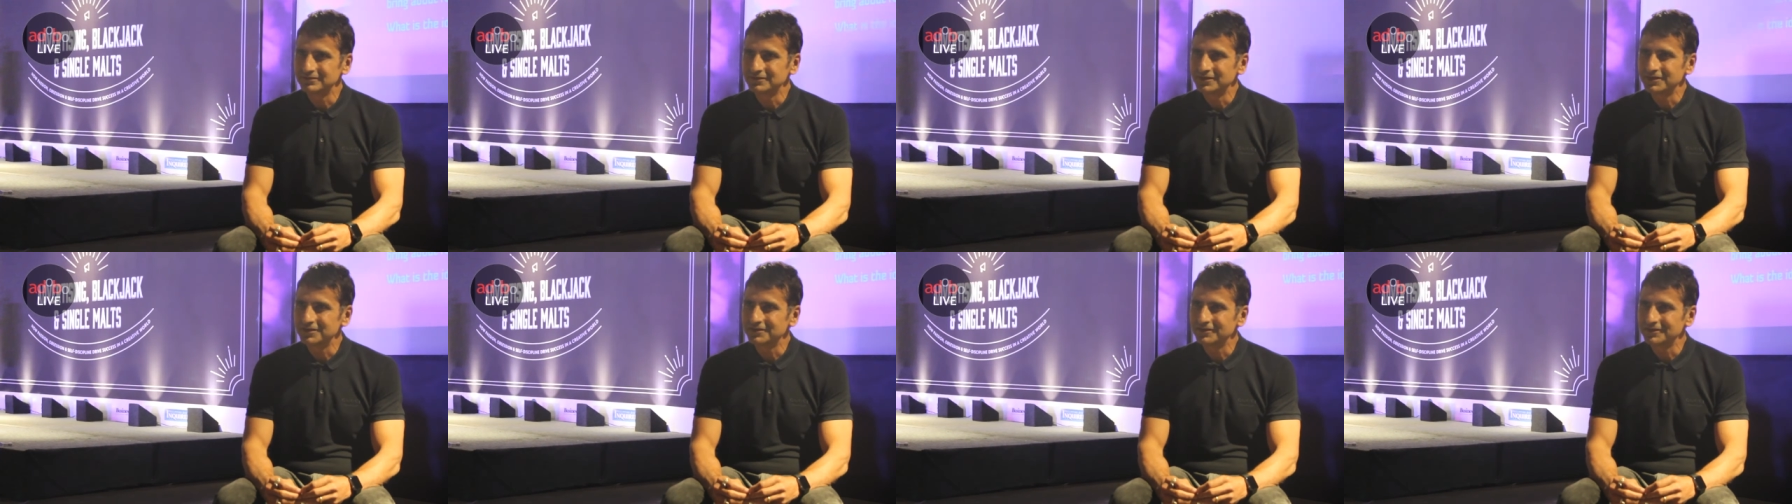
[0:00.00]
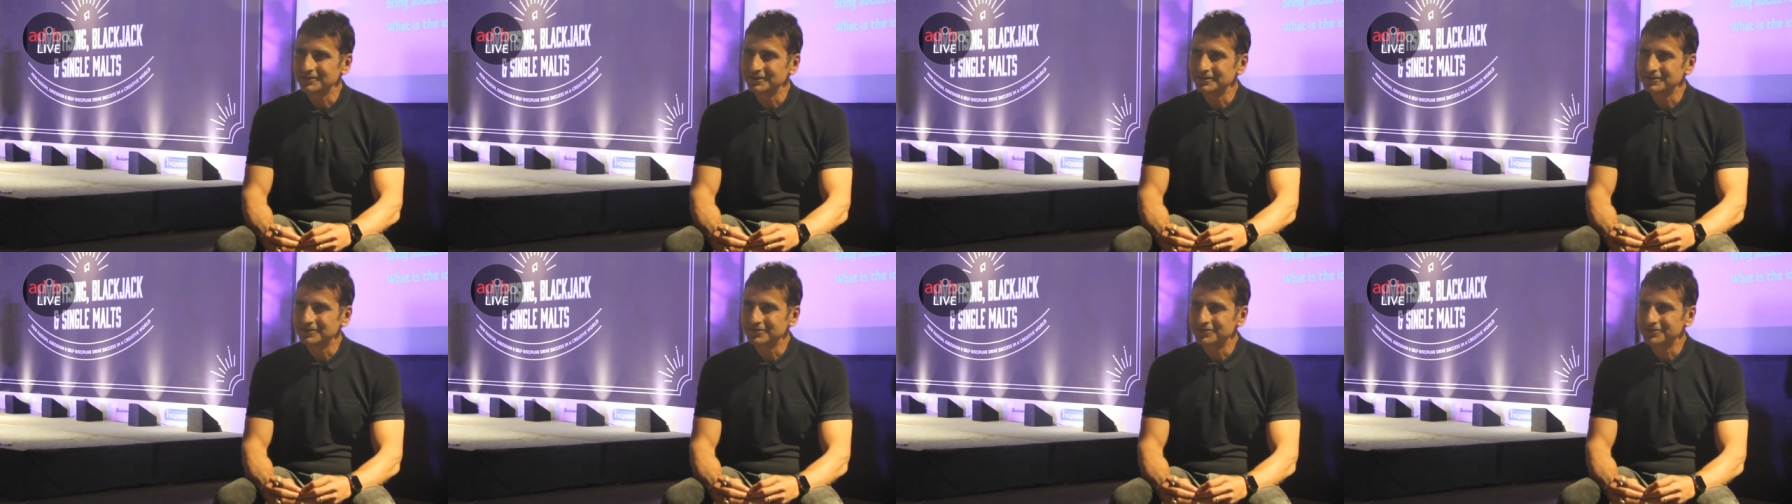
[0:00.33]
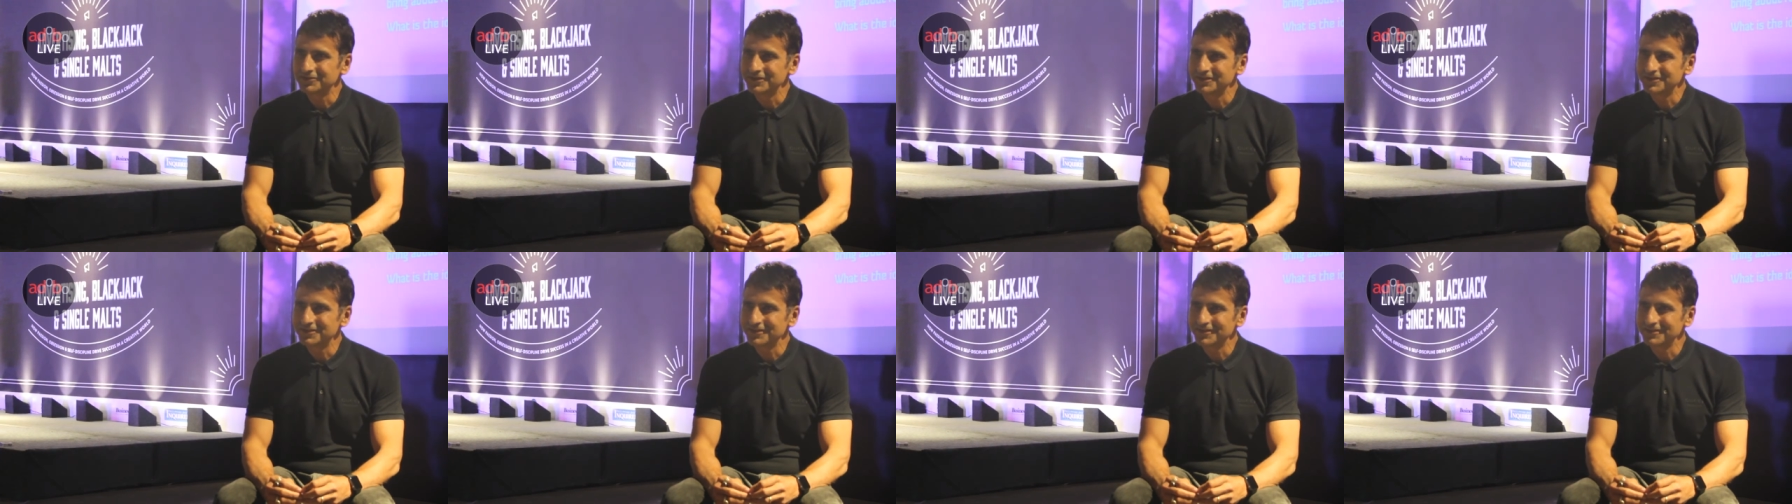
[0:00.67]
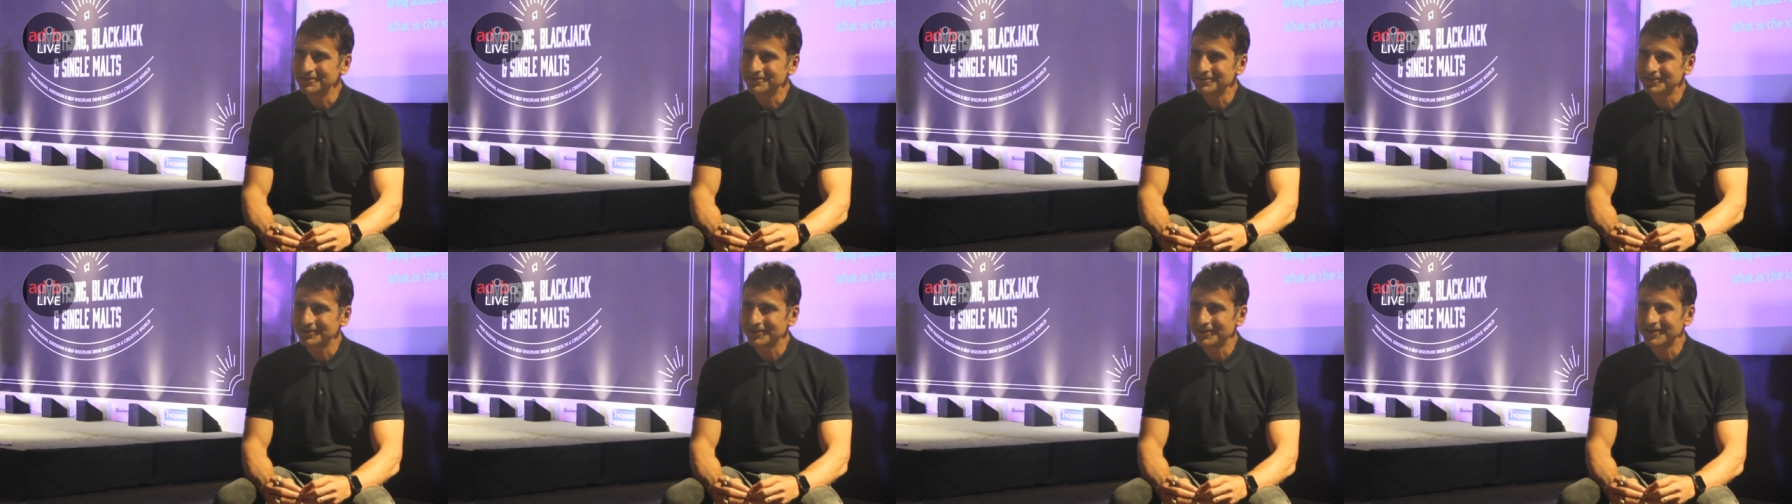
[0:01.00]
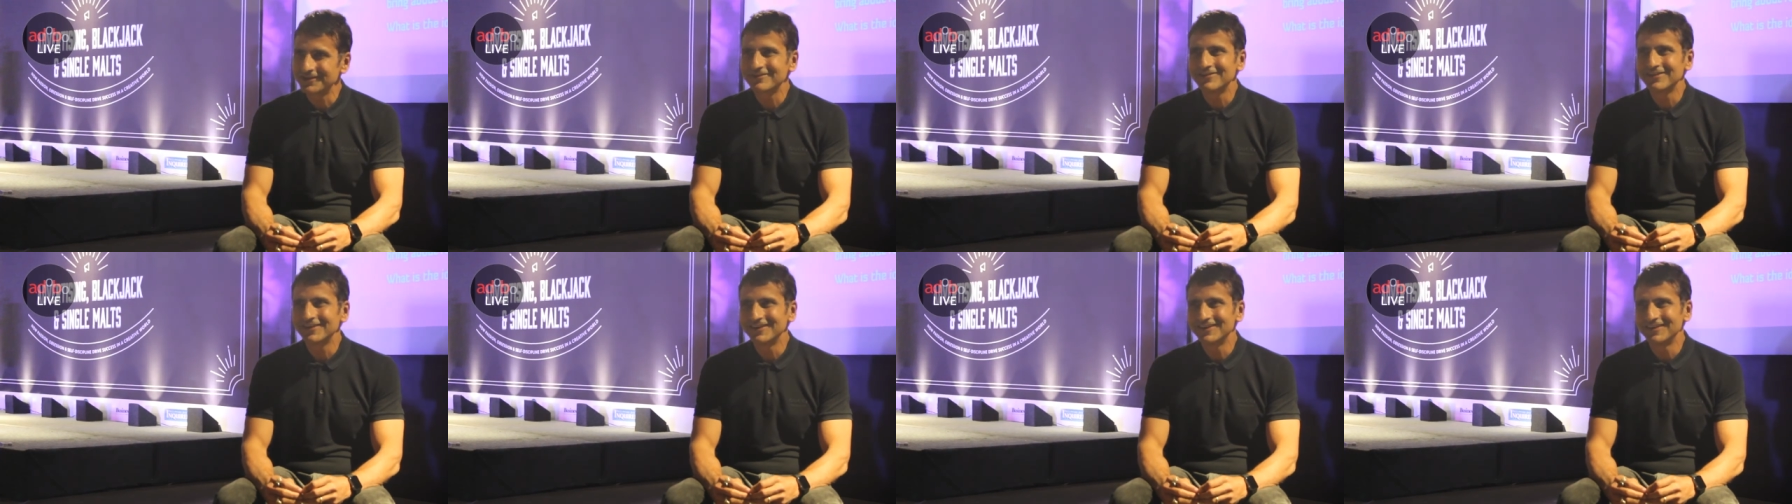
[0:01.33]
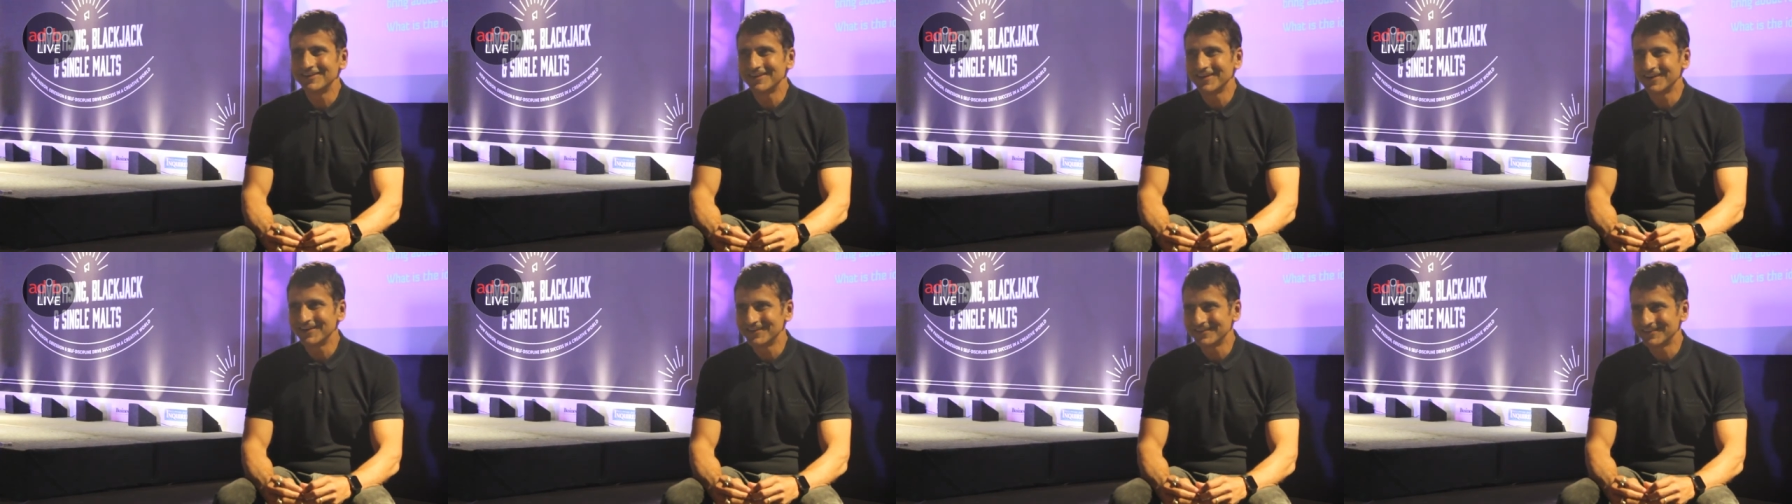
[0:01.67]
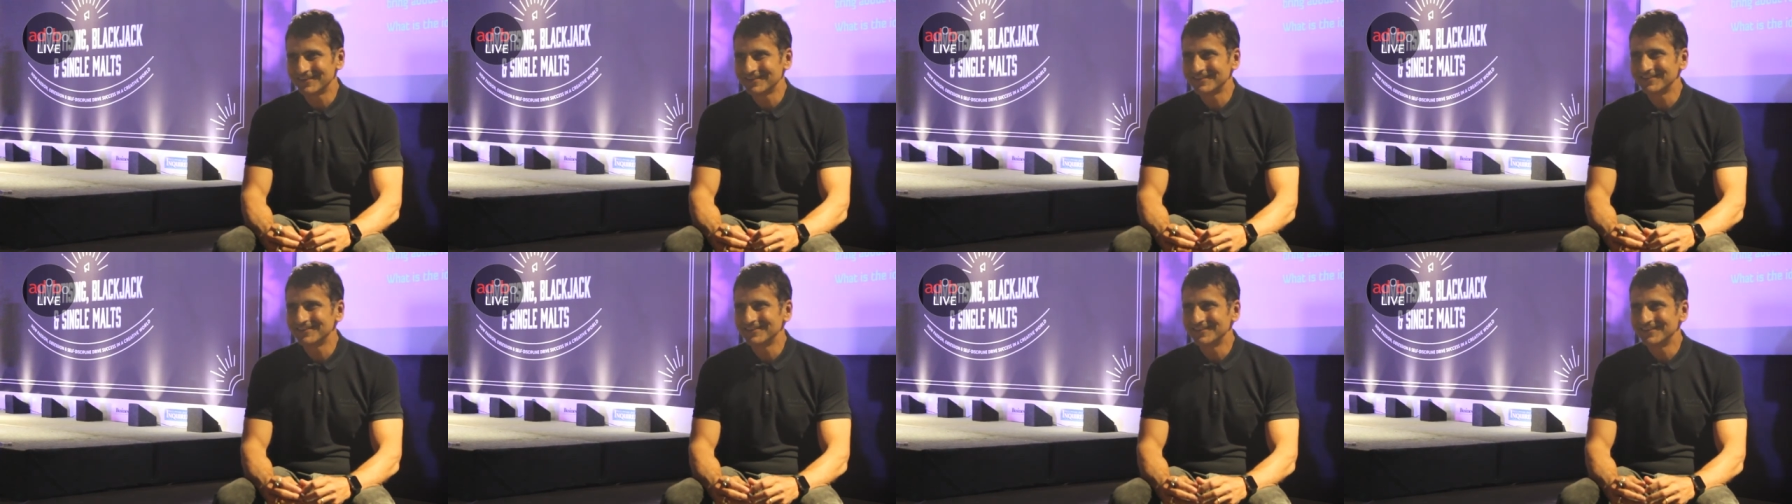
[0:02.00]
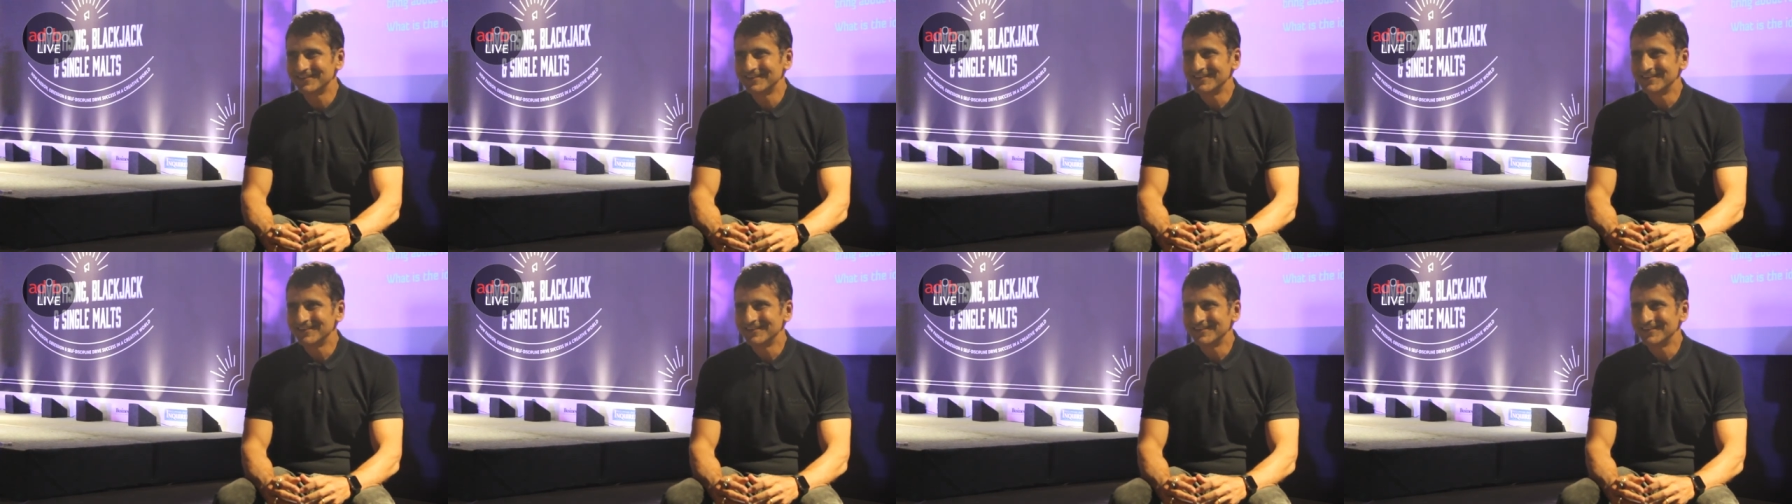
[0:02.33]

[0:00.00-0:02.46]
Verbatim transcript: these are the three things that I really like.